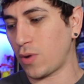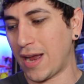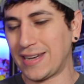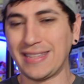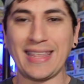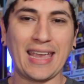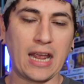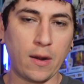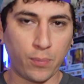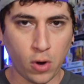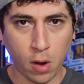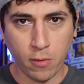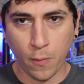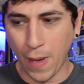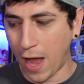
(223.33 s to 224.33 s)
Granted, they get a
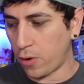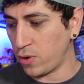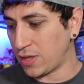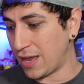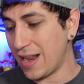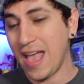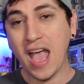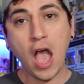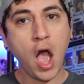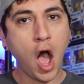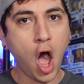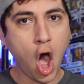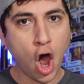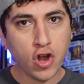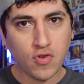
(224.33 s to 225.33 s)
promo pack with it,
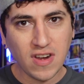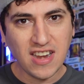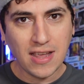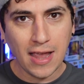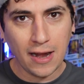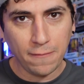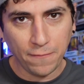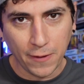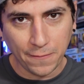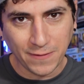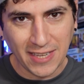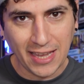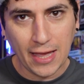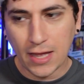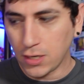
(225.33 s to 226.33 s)

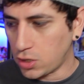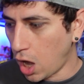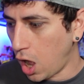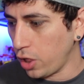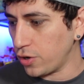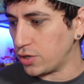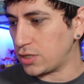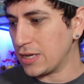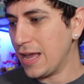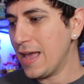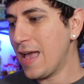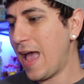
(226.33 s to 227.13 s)
$150.